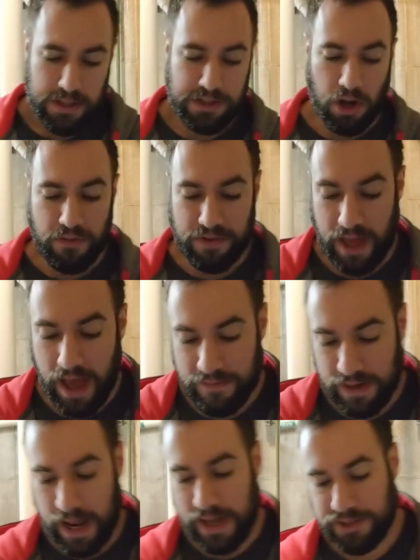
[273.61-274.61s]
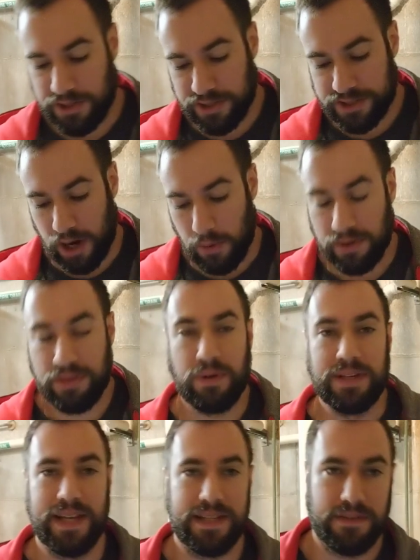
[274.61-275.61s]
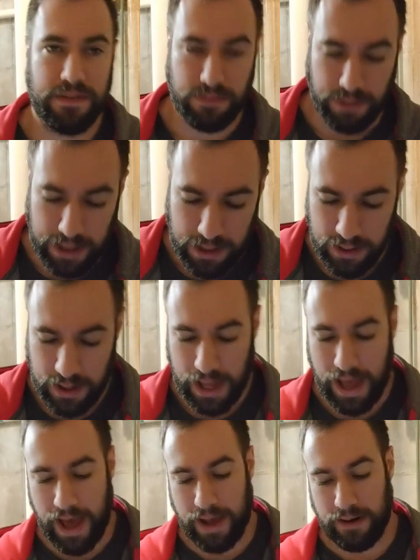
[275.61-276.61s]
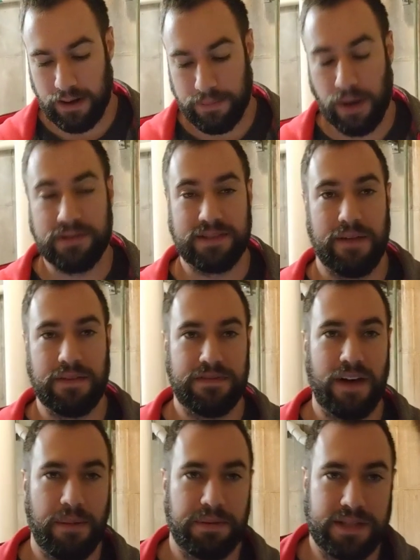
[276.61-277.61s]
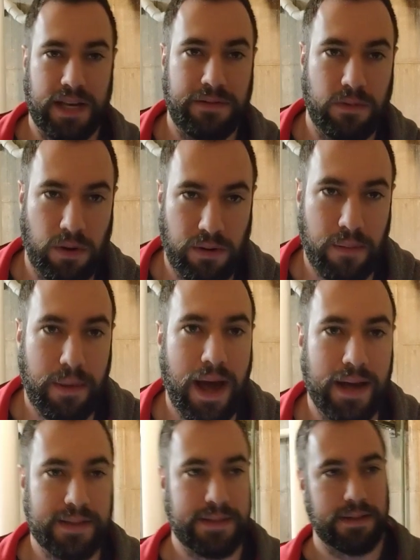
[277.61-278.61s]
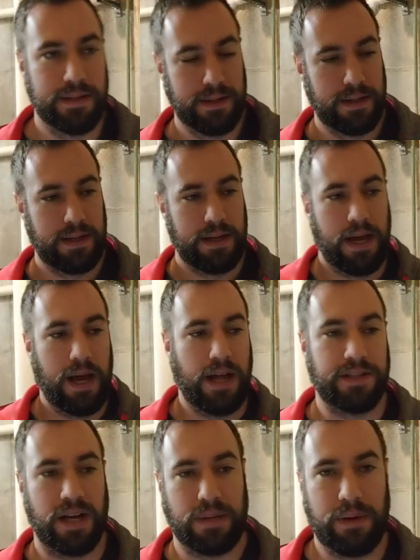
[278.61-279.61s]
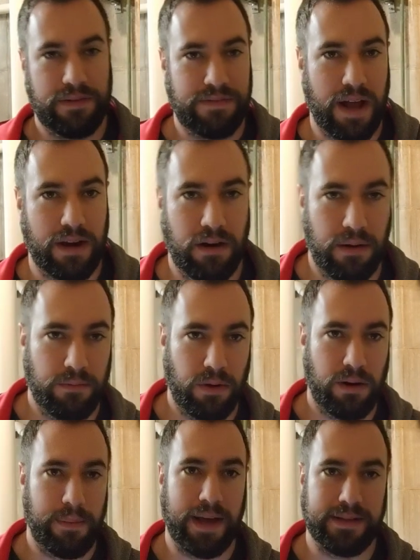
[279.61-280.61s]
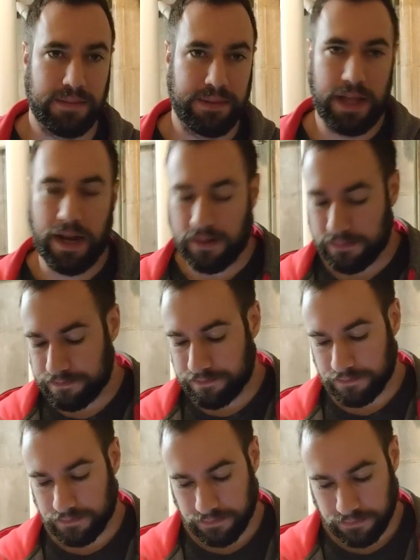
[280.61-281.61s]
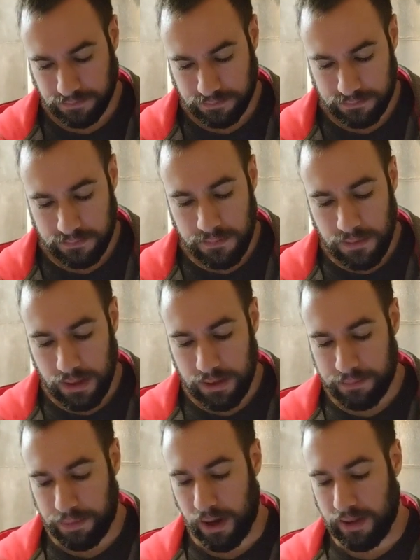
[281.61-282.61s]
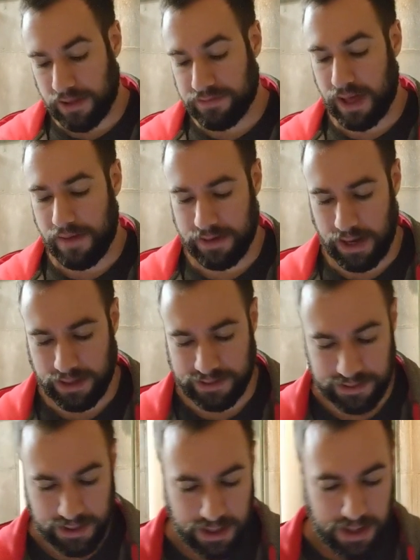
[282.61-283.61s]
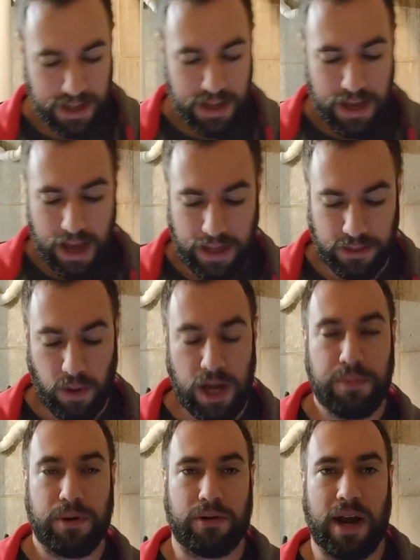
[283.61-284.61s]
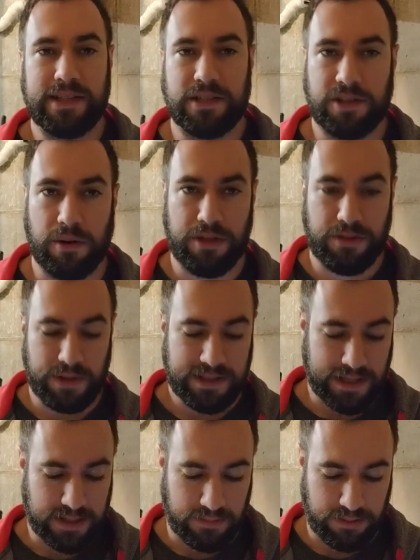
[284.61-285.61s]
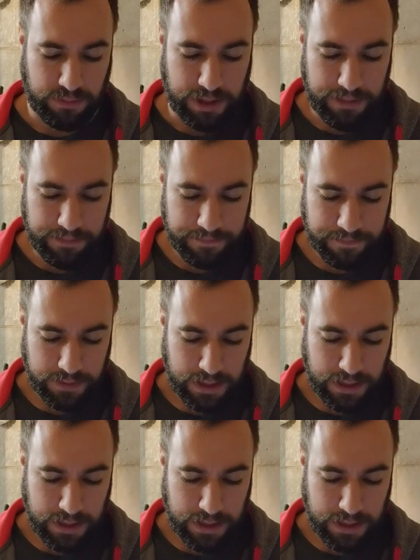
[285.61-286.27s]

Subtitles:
So for the heavy days, you're going to start with 3 sets of 3 at about 75% of your 1 rep max. I'll talk about finding your 1 rep max a little bit later, but that's for the heavy days. And the way you progress, you start with 3 sets of 3,